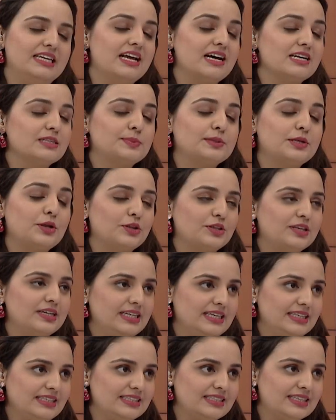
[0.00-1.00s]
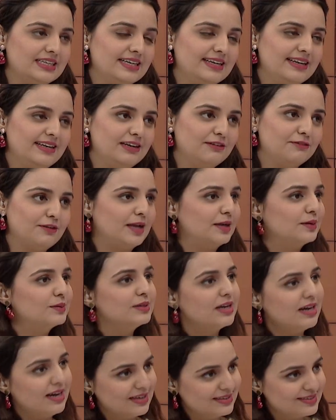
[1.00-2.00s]
Last but not the least, if I
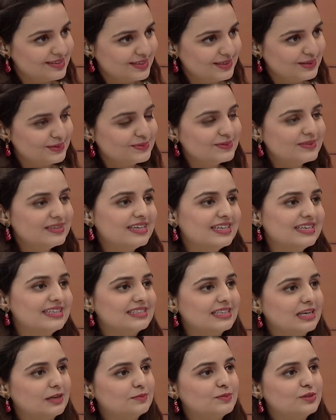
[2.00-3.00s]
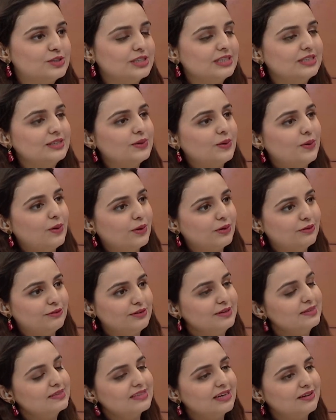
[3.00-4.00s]
could ask you, Sarbjit or
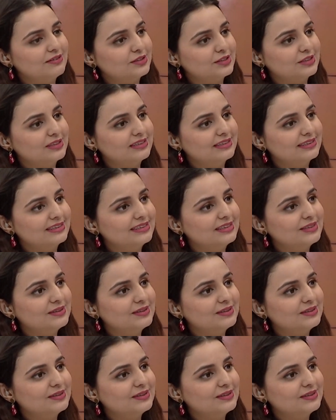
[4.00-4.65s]
Veer Savarkar,